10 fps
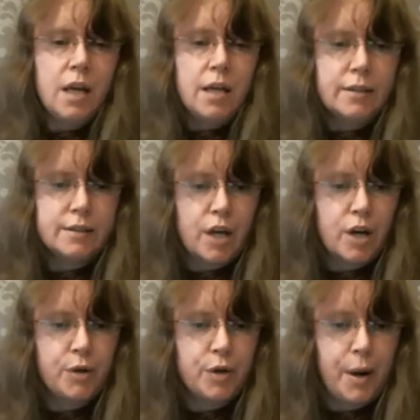
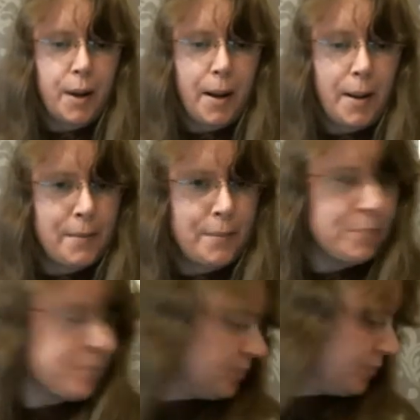So
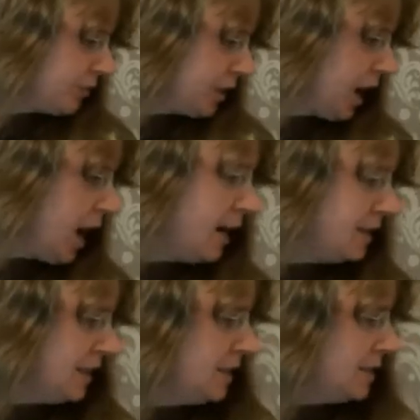I
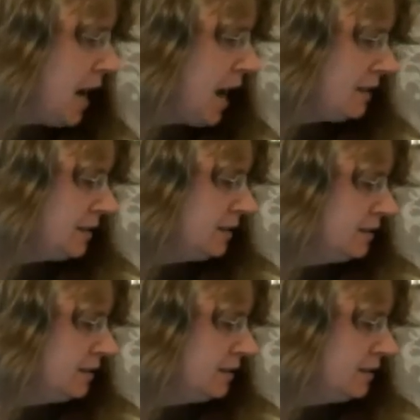did get,